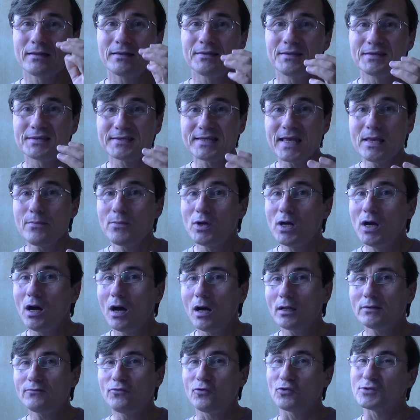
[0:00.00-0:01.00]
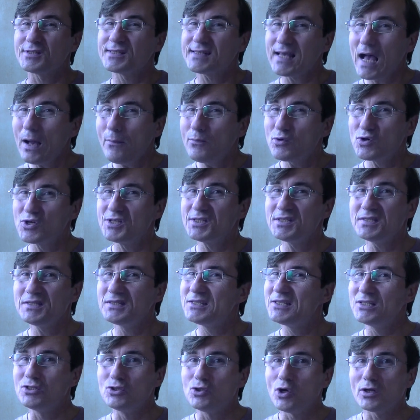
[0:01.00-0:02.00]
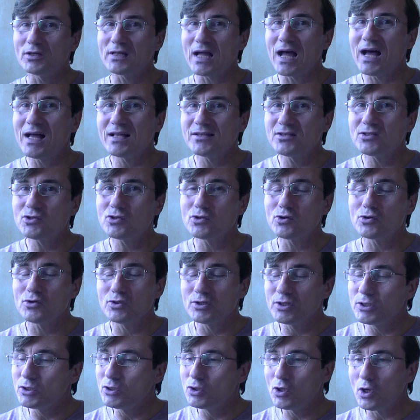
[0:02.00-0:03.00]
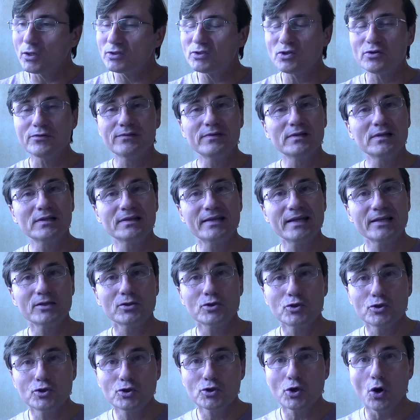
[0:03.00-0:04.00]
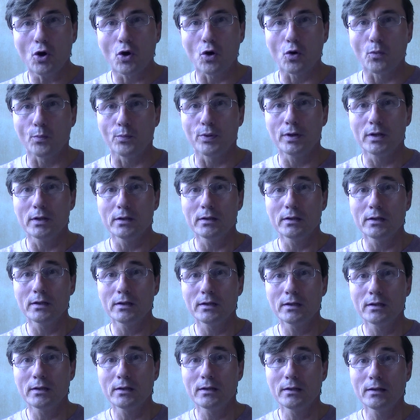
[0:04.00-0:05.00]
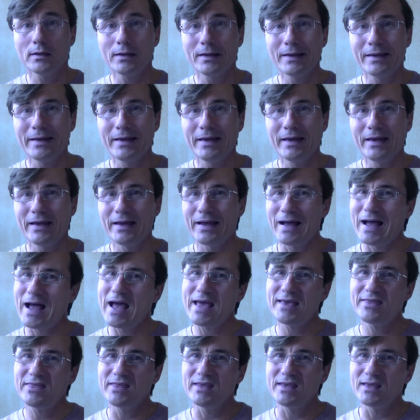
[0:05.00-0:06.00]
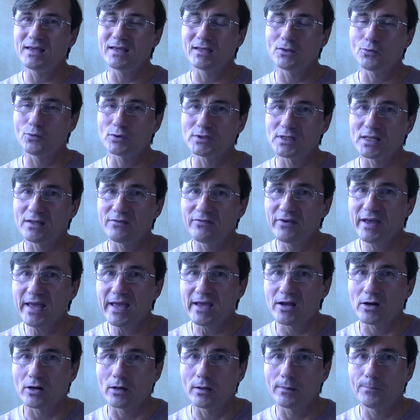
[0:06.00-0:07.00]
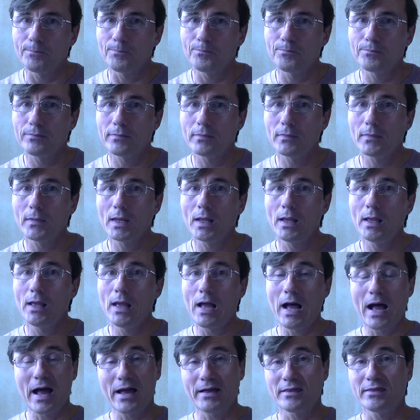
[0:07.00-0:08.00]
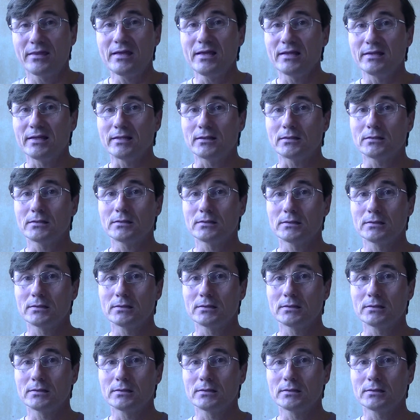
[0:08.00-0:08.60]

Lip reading: same God for some reason did not reveal that to Job. I think it was unfair. I think that